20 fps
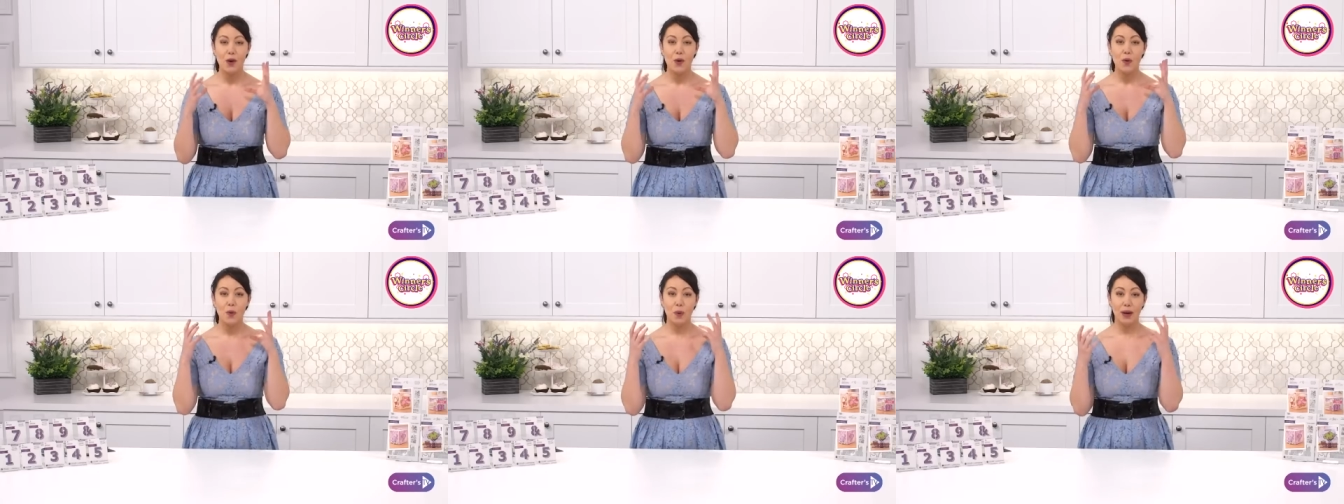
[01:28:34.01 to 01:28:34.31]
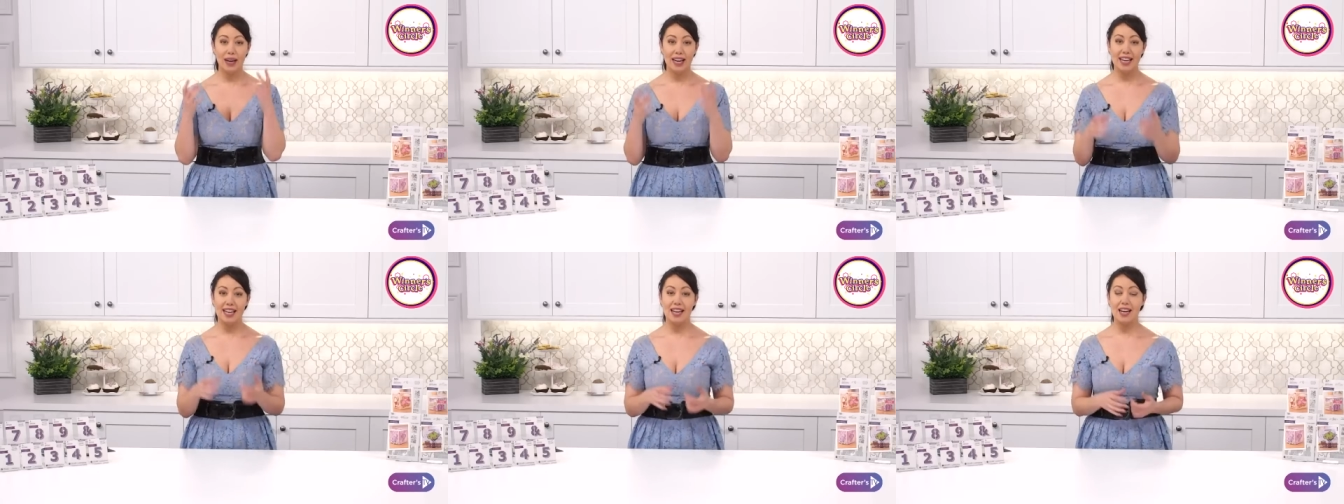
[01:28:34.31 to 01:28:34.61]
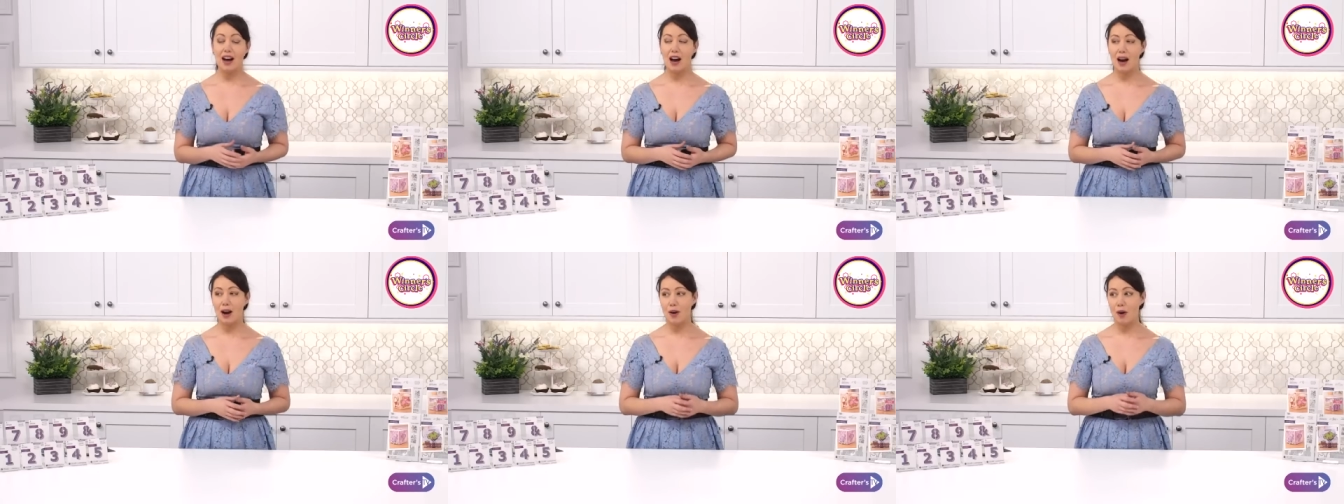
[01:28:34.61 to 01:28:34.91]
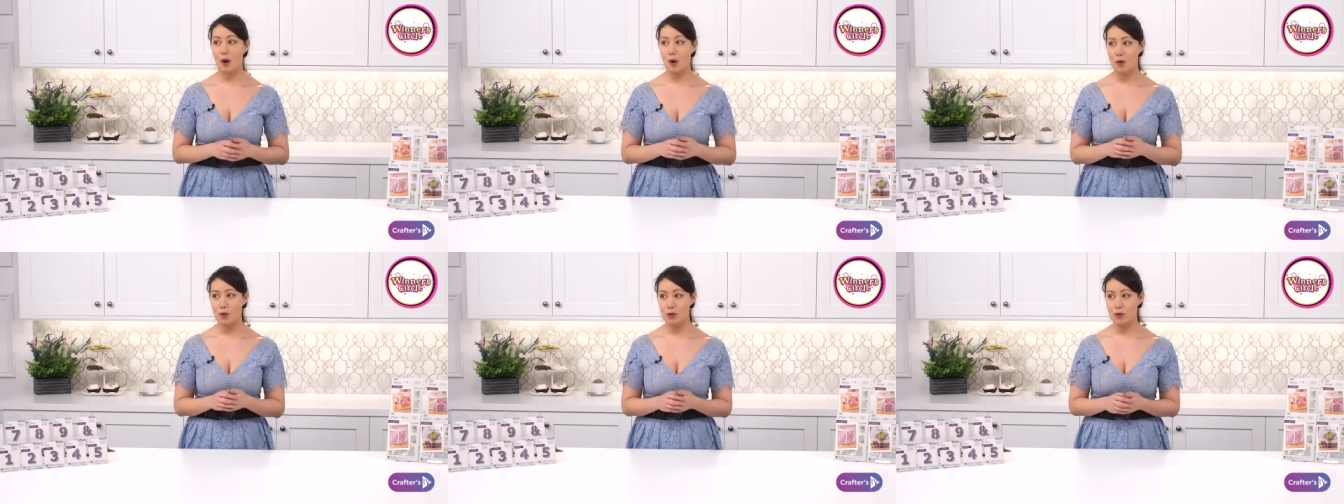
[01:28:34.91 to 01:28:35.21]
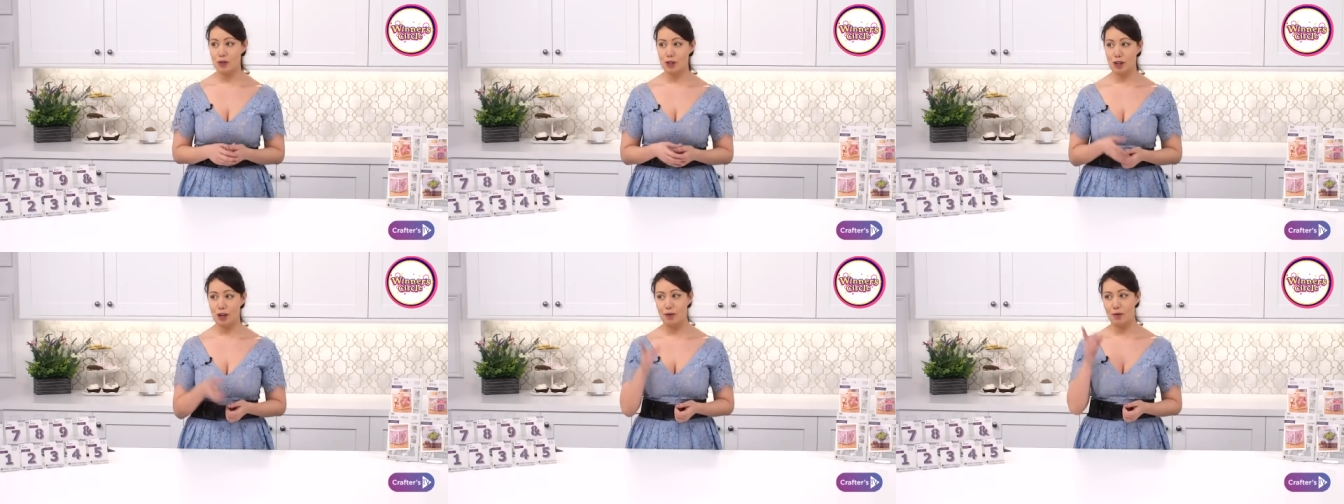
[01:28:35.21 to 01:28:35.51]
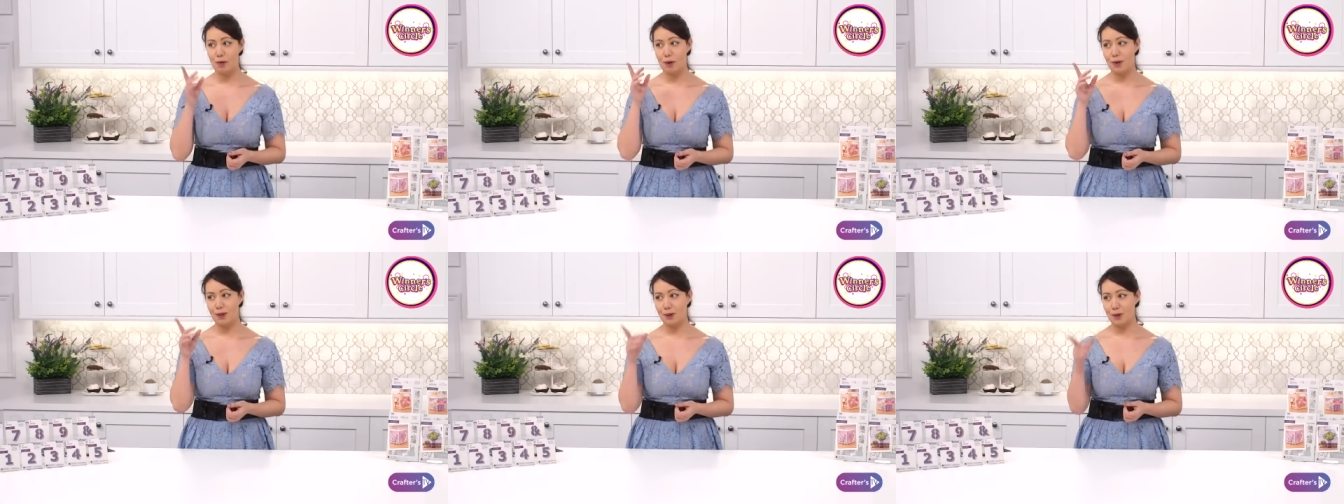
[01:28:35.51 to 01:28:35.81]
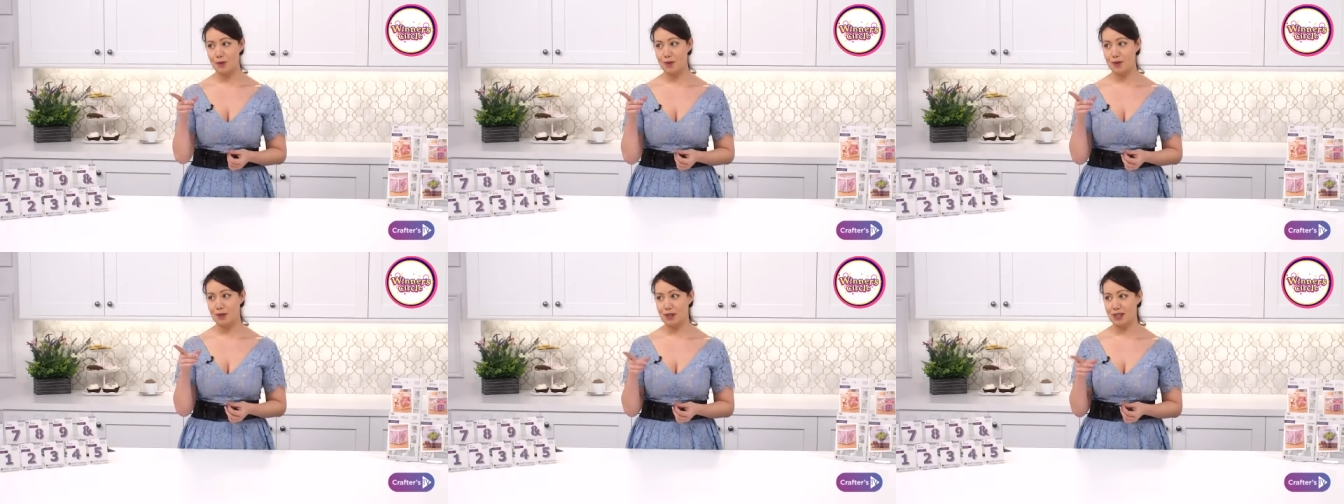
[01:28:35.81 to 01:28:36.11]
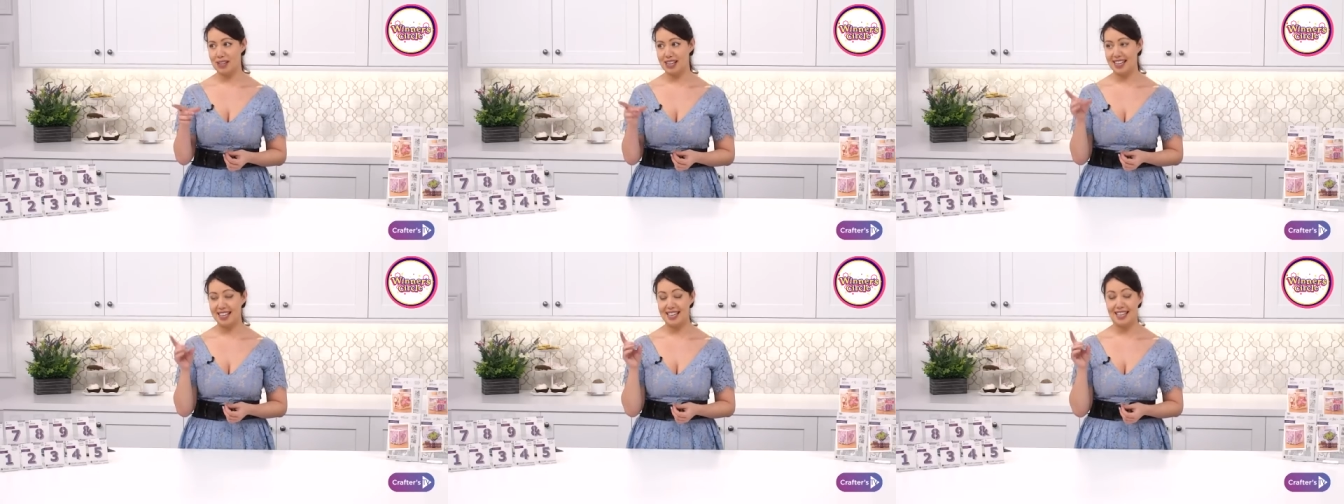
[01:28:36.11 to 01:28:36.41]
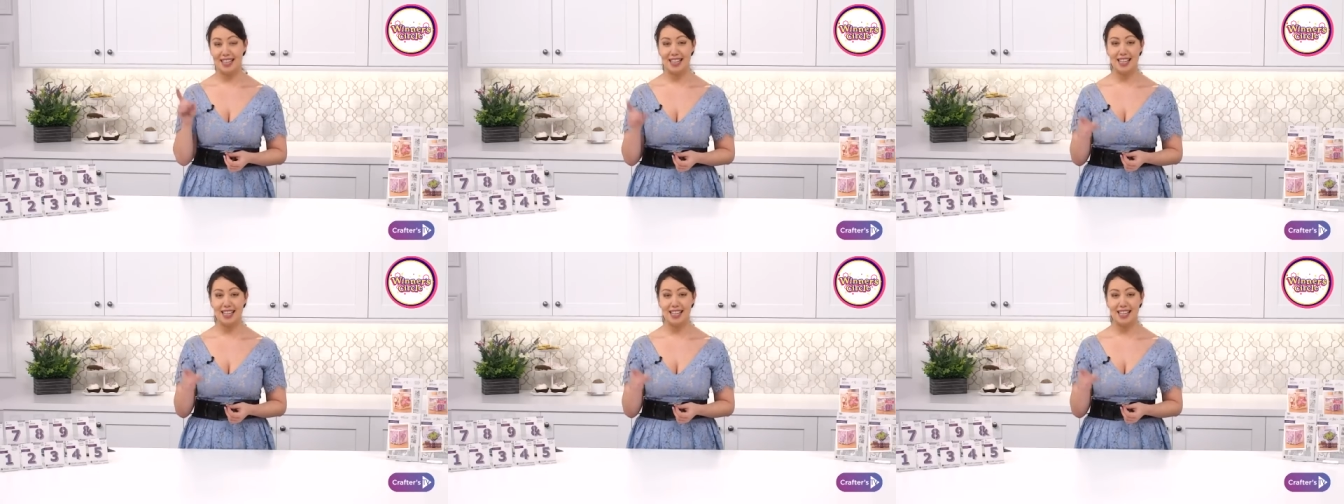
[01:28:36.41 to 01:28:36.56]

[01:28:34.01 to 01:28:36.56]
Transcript: we are also launching